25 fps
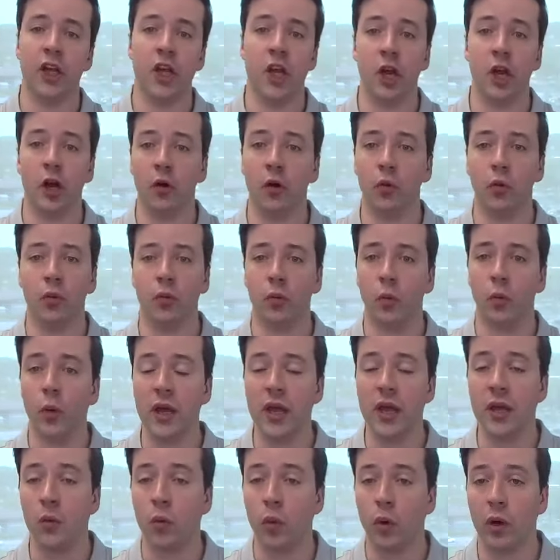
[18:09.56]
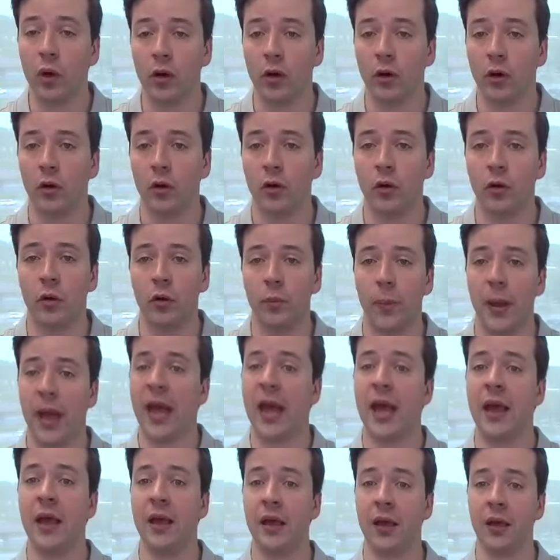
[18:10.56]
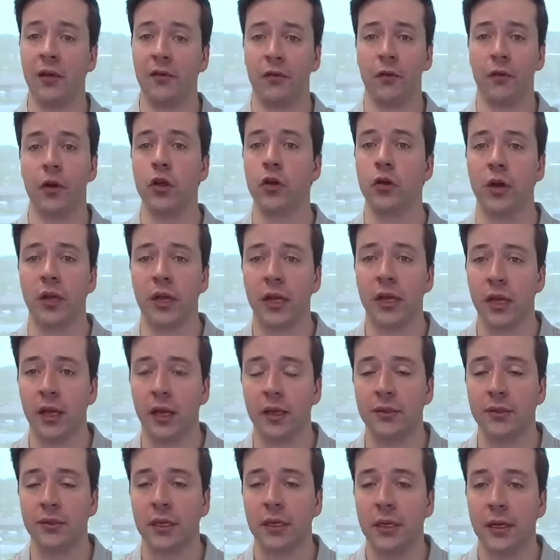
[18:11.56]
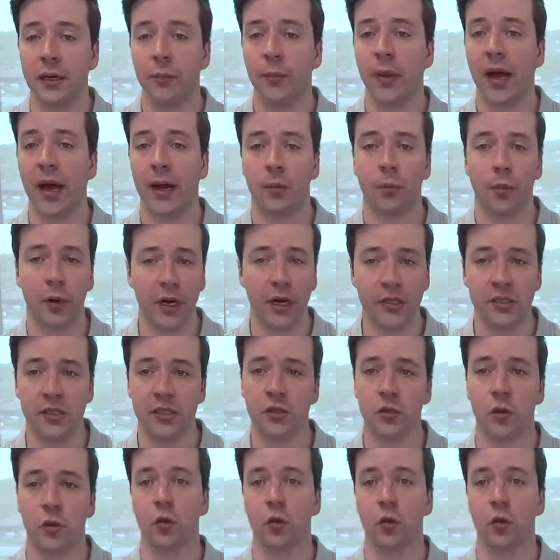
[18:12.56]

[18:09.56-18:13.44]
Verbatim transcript: you know, we will pay for you to get back braces,